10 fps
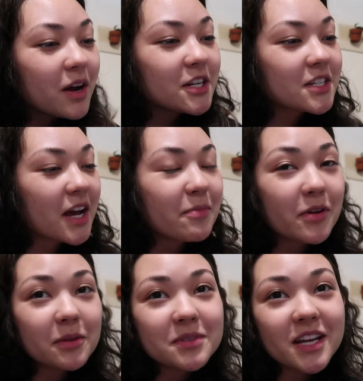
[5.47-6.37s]
I just kind of
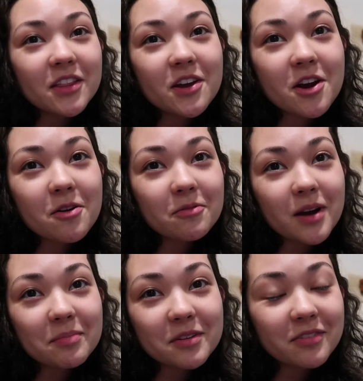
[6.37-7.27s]
put them together
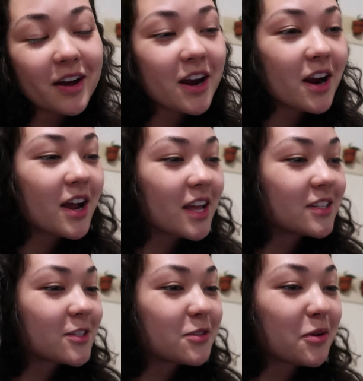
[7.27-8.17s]
rapid fire.
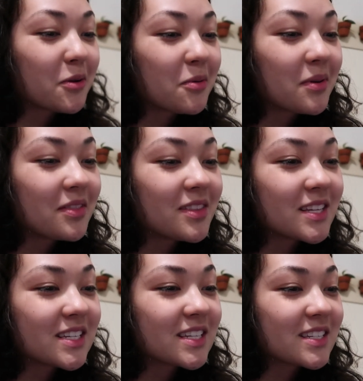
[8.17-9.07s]
And so
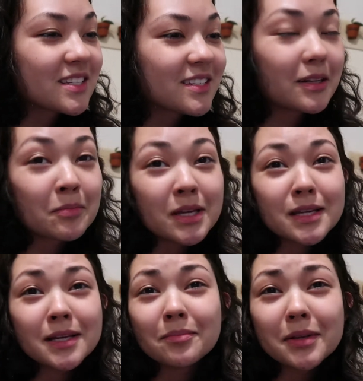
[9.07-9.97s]
this is gonna
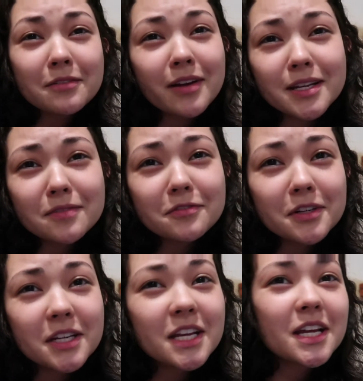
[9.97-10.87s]
be a bit of random
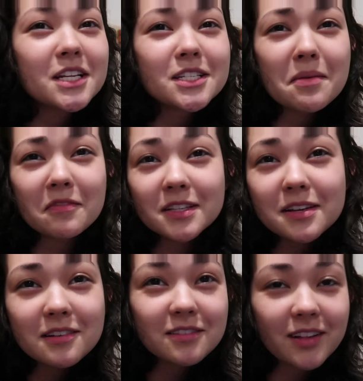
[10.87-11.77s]
footage. Some of it's
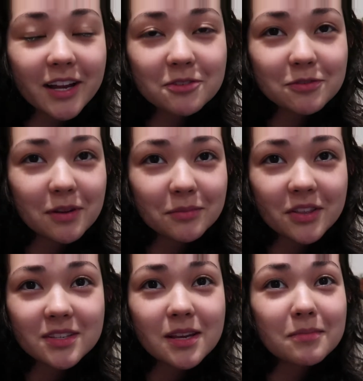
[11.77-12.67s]
gonna look like it was filmed on
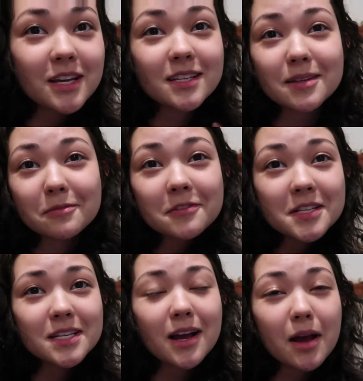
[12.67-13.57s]
the same day, some of
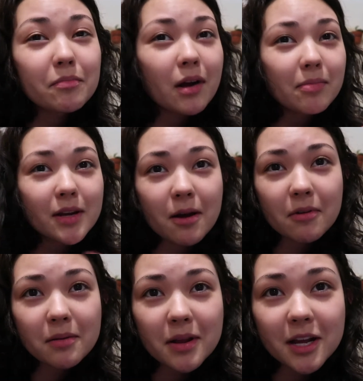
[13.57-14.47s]
it's not. Probably not
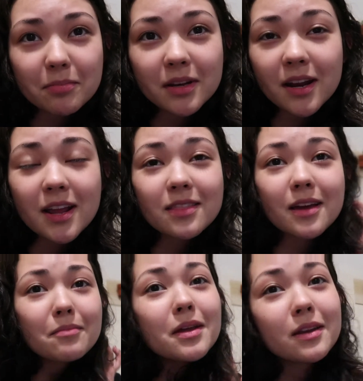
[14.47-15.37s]
wearing makeup in any of them.